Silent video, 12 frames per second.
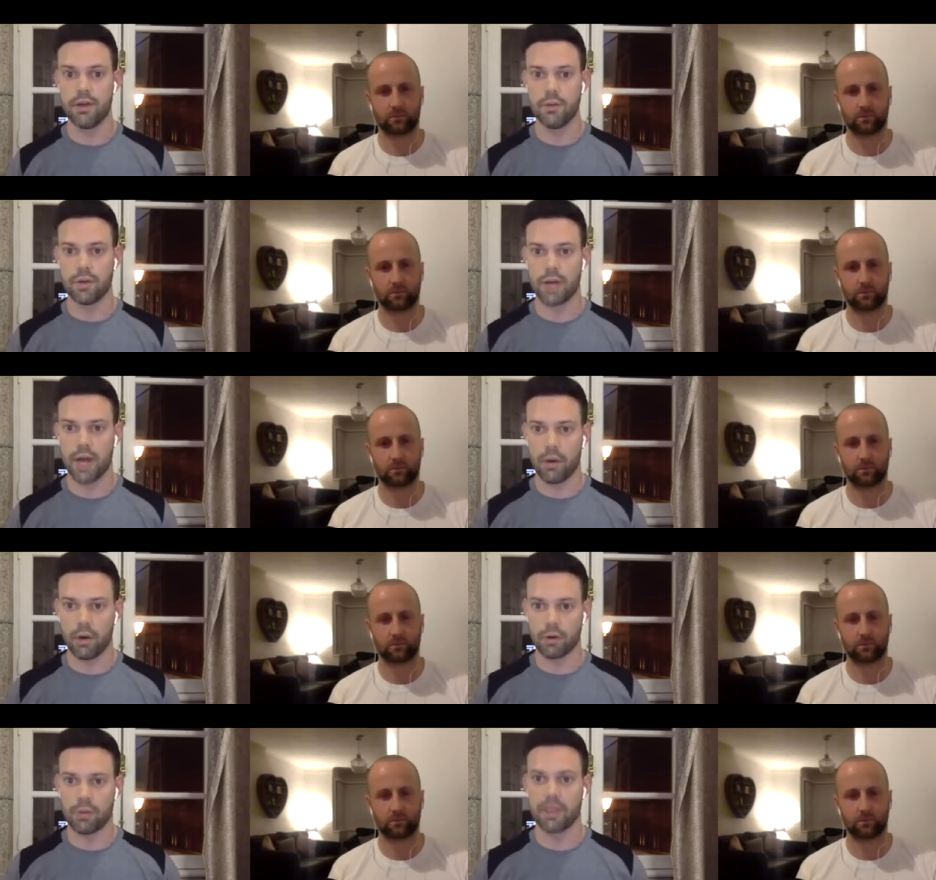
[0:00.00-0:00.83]
Speaker 1: we're now
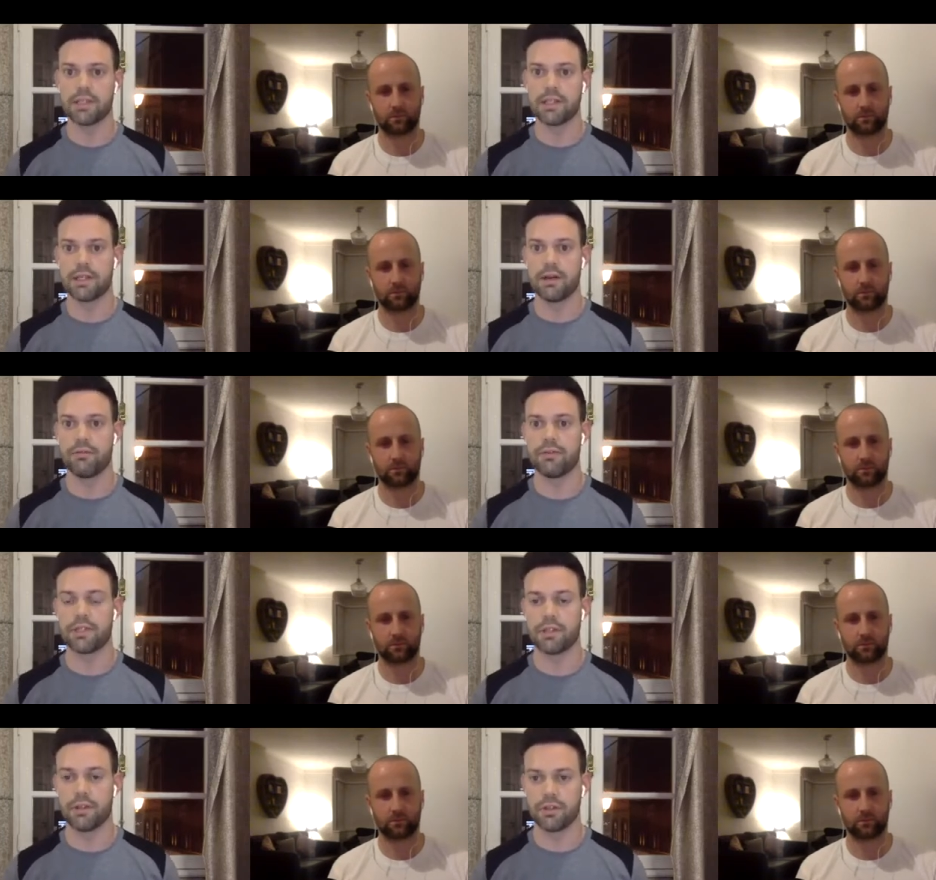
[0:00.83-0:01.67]
augmenting that
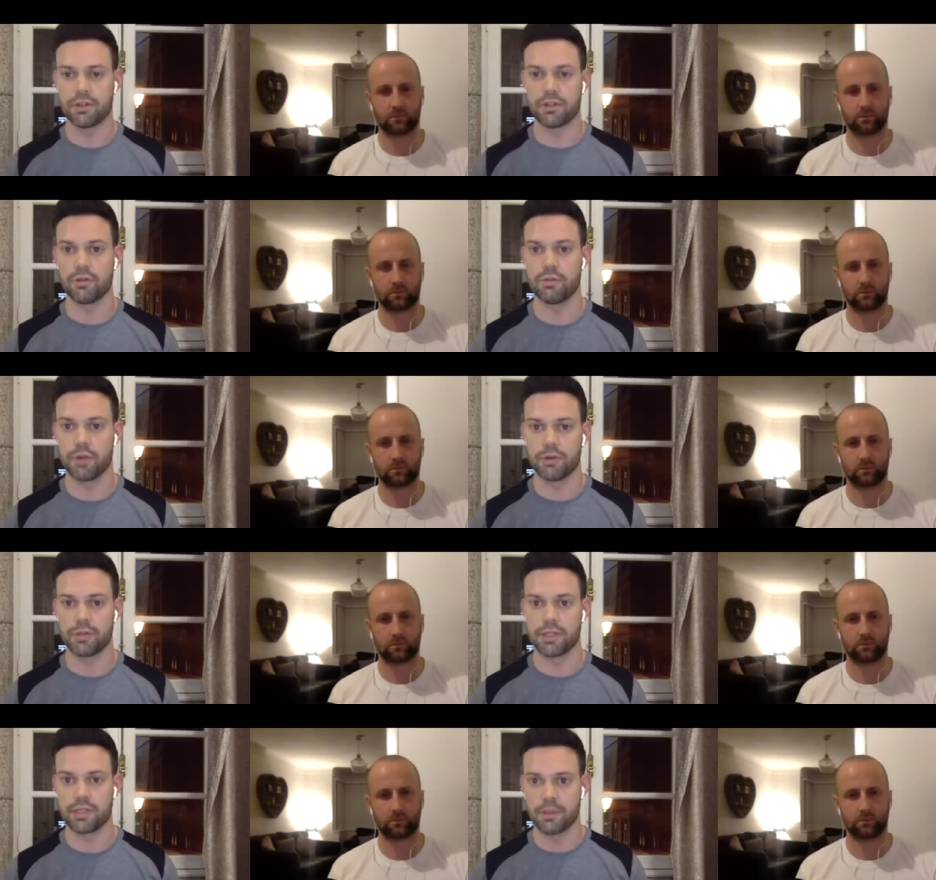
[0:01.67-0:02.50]
physiological
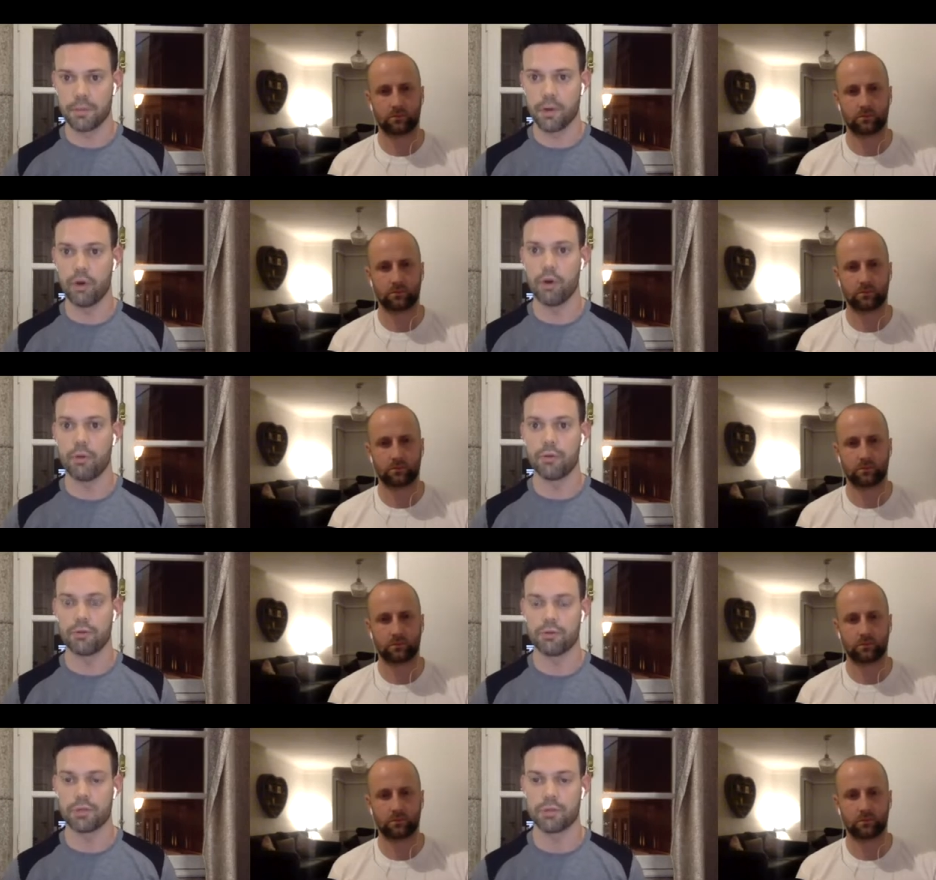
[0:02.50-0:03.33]
process and
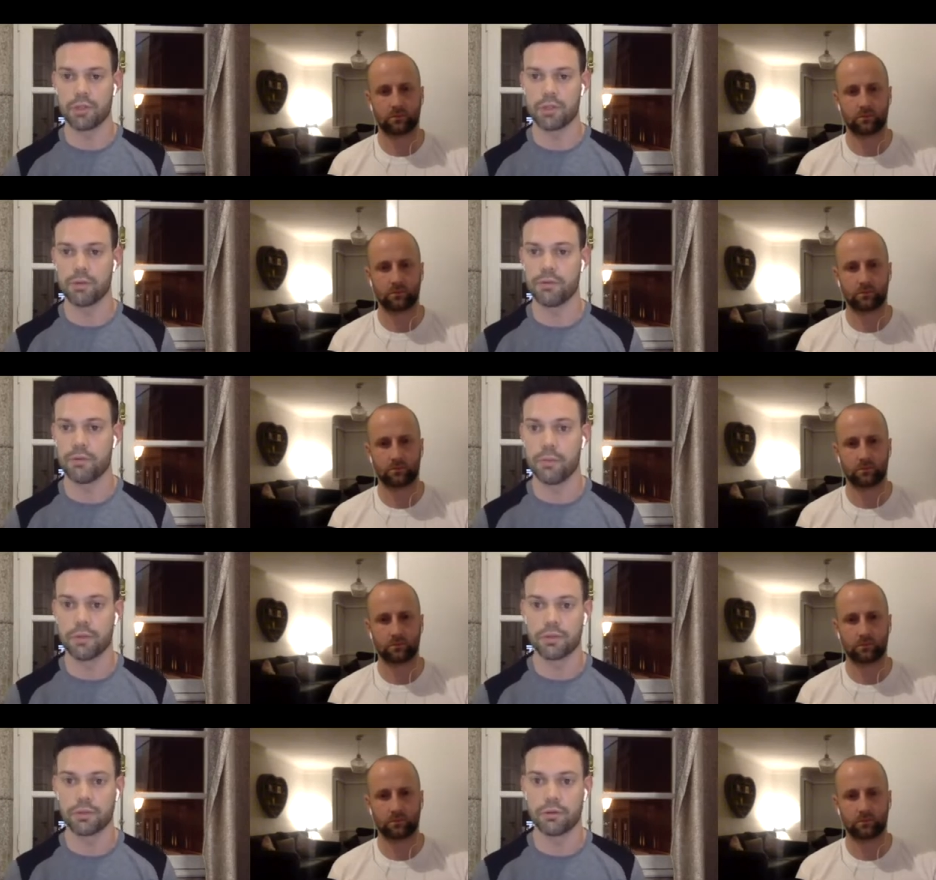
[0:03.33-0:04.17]
hormones responsible for
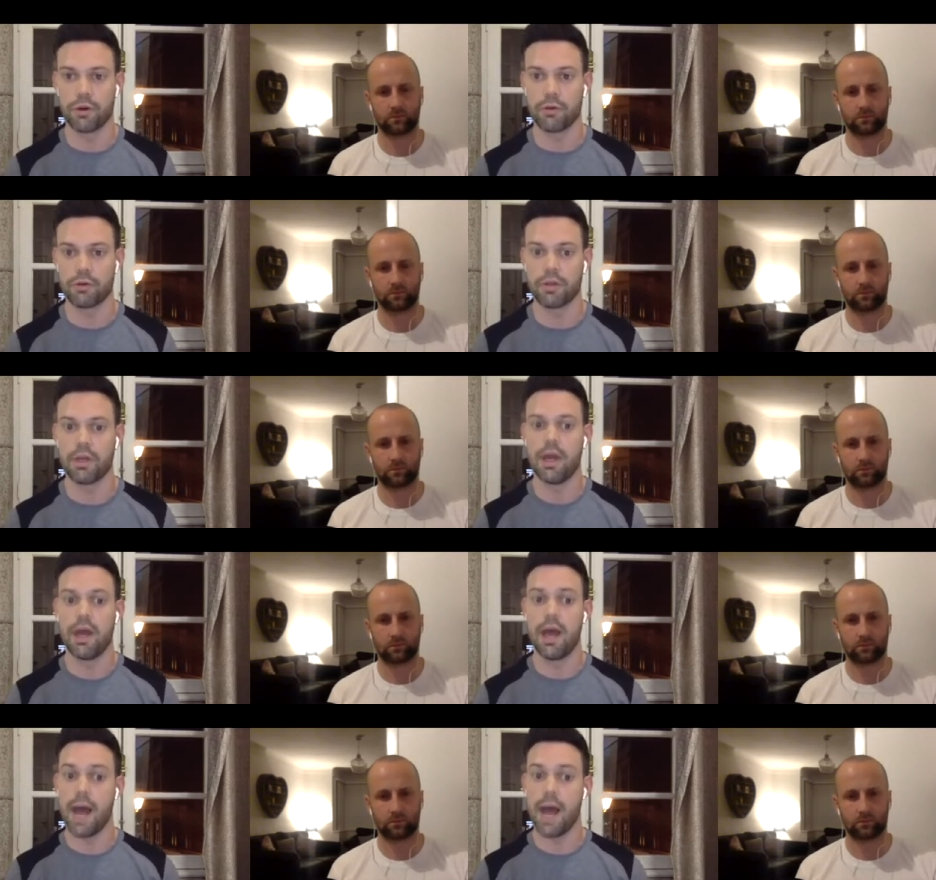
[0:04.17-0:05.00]
muscle growth
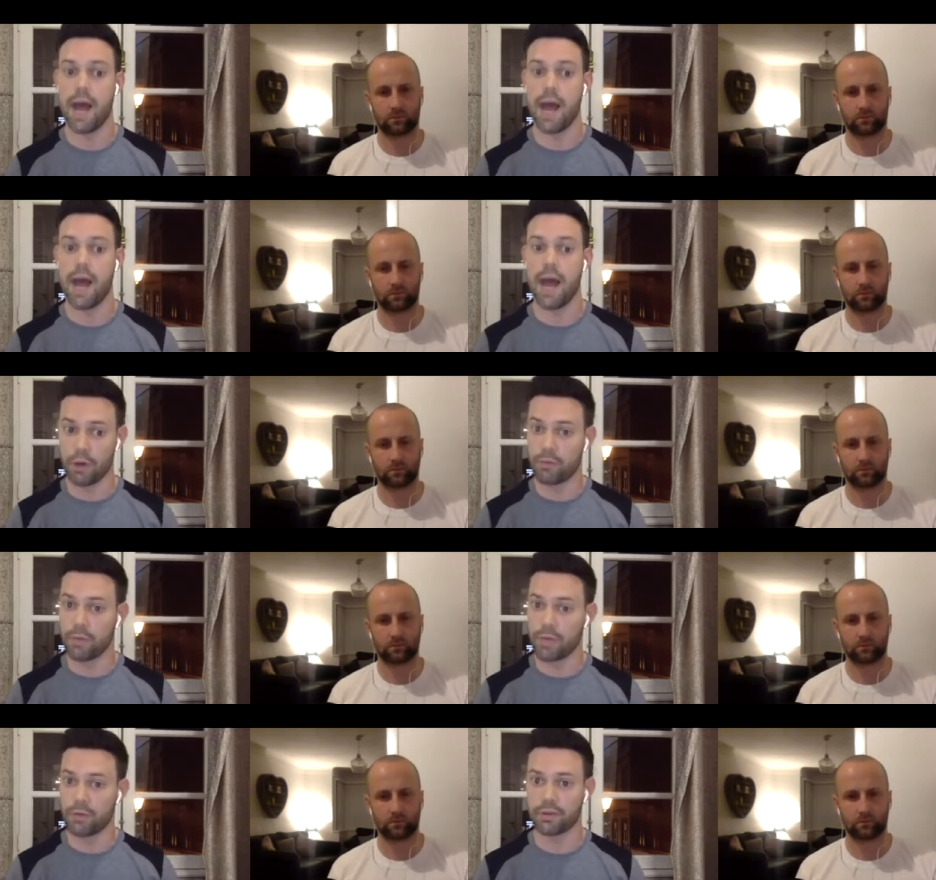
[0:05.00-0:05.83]
and bone
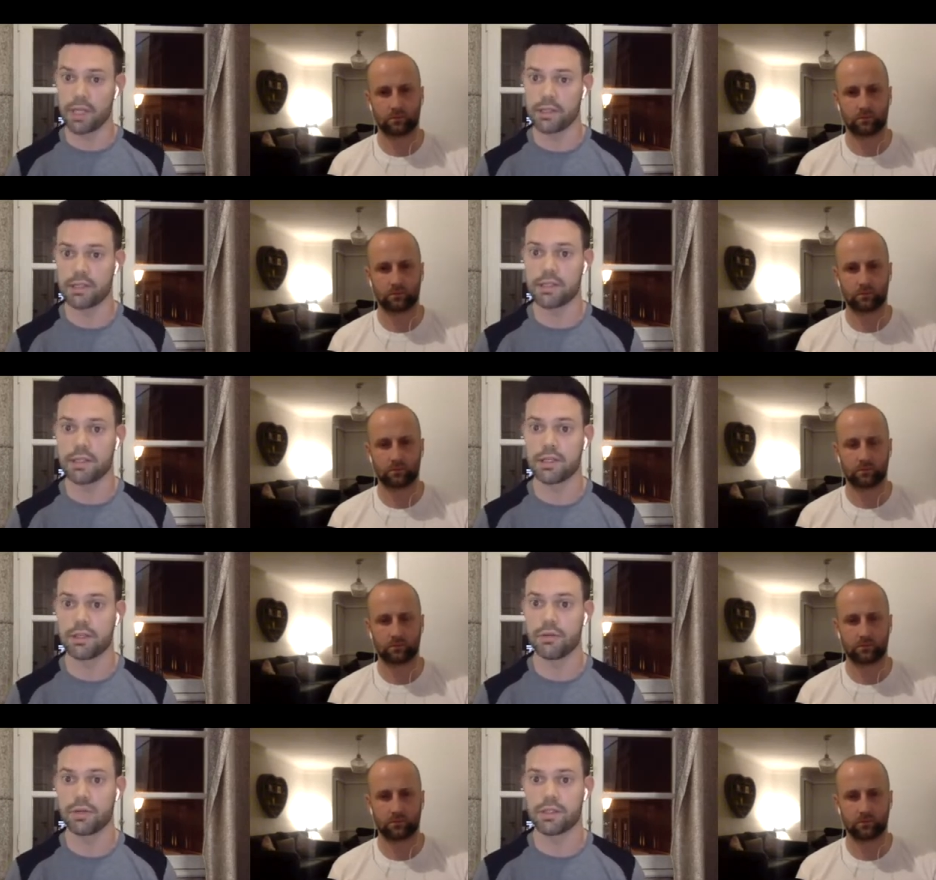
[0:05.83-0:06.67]
mineral density
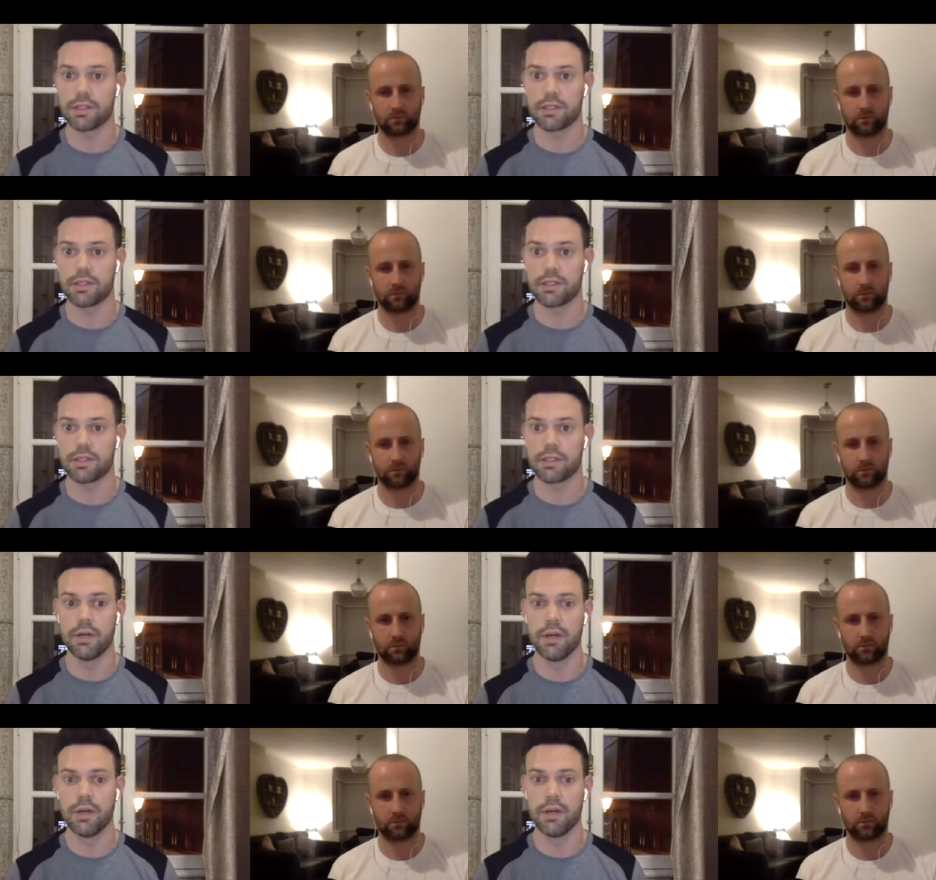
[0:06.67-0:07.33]
increases too,